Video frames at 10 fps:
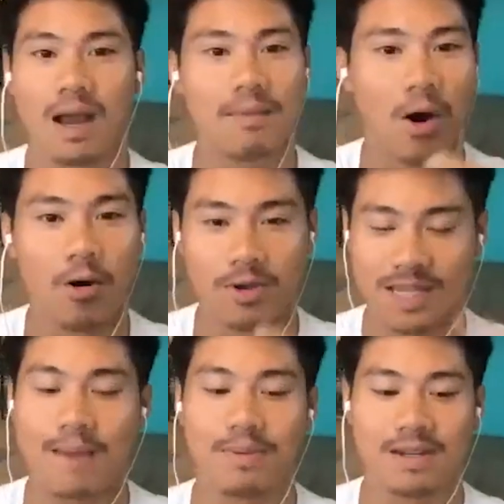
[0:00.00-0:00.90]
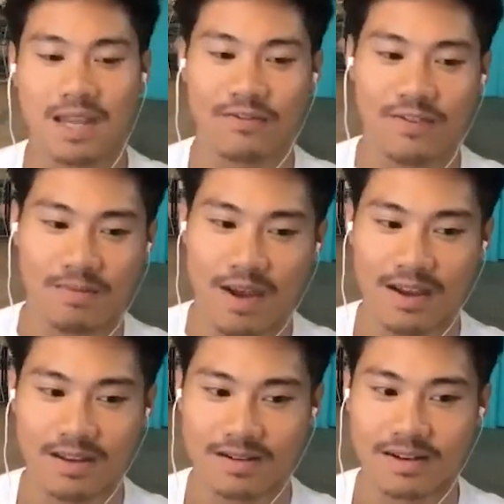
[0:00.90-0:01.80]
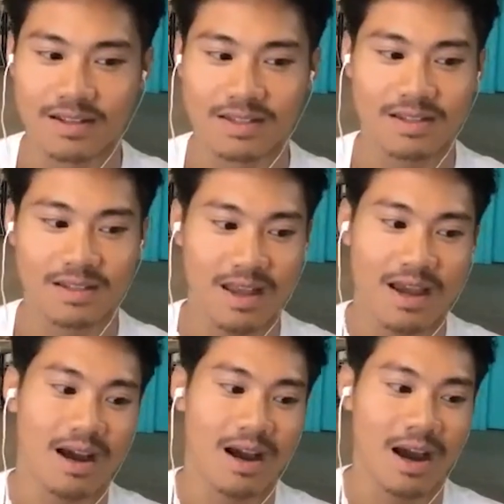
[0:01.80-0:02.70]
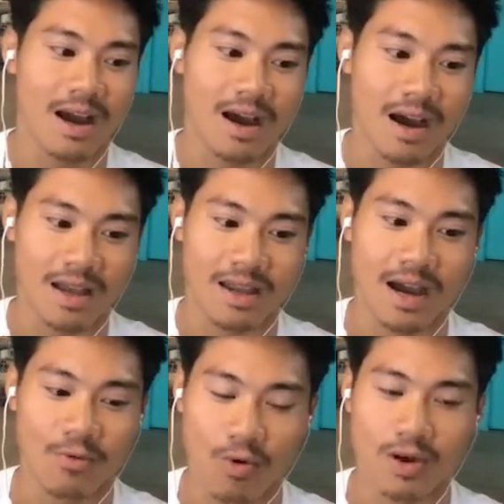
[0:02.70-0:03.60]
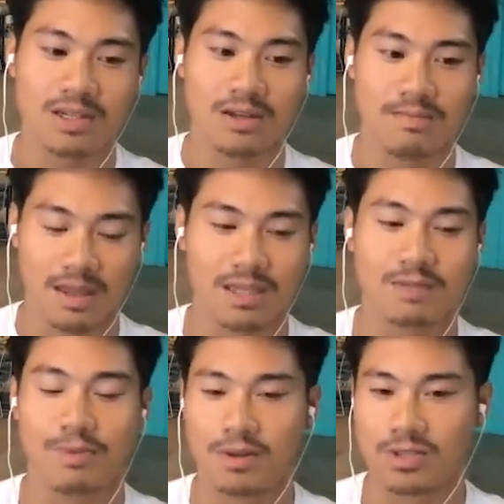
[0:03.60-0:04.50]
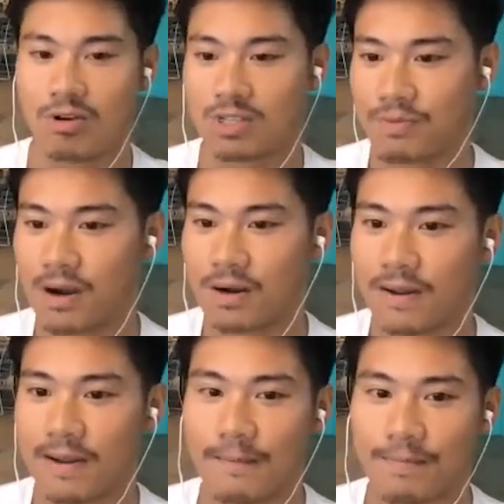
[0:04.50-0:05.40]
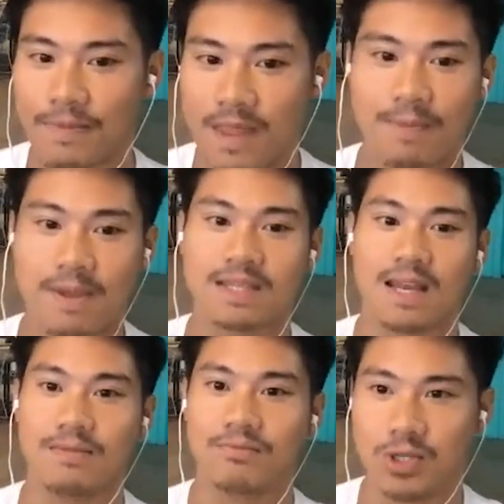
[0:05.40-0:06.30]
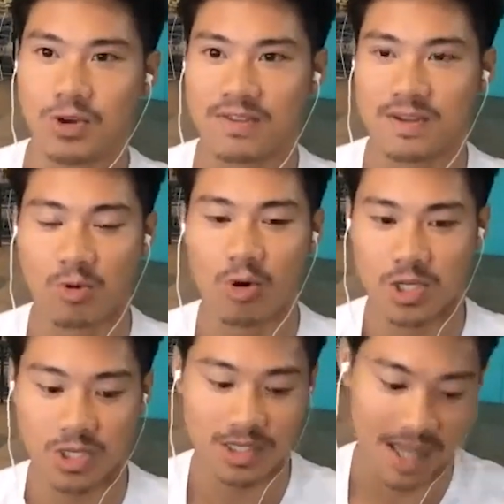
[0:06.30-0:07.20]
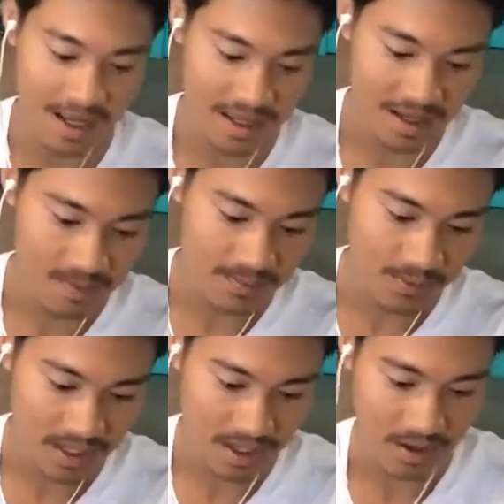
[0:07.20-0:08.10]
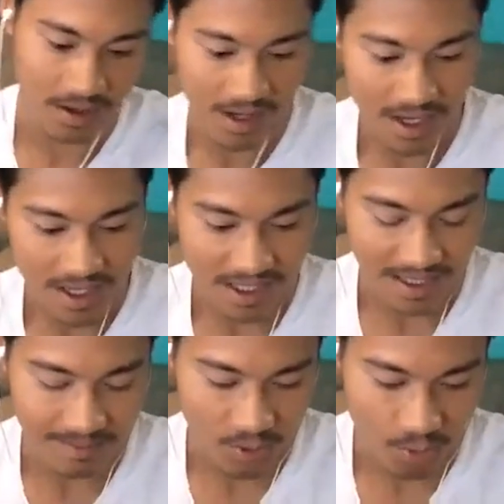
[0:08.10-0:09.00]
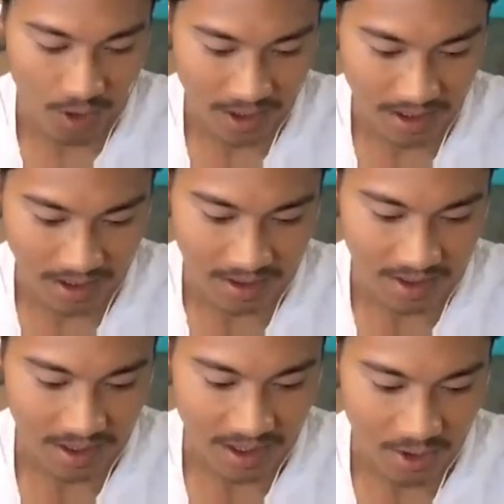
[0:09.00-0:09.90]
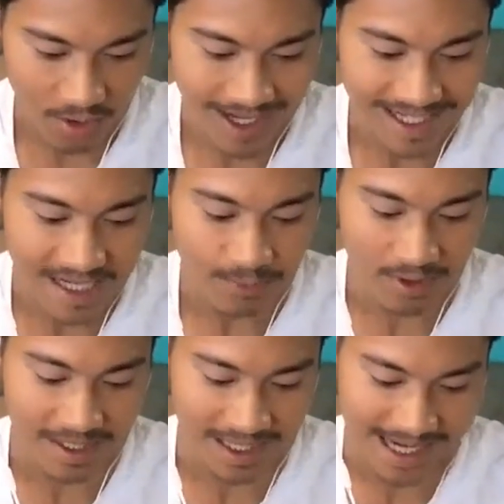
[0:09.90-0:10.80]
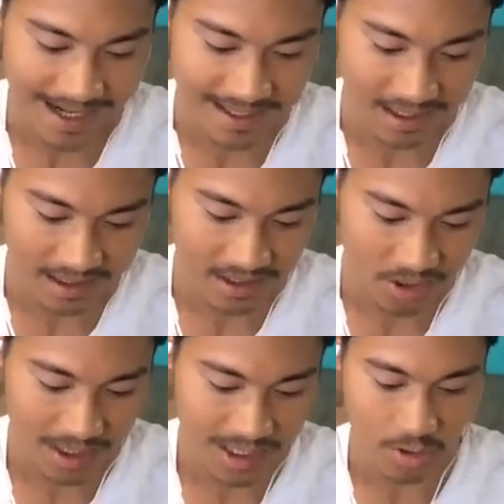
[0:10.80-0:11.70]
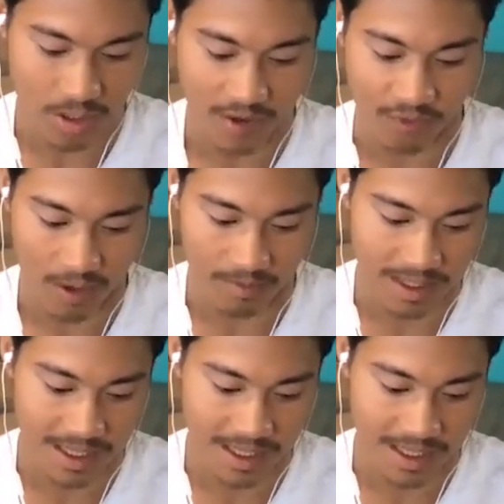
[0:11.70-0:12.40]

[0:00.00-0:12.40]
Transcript: I'm always happy to take feedback, and it's, yeah, uh, I, I want to make the experience always better. Yeah. That being said, we do have some questions, and I think people here seem to want to, you know, get deeper into the tactics. So let's do that for them.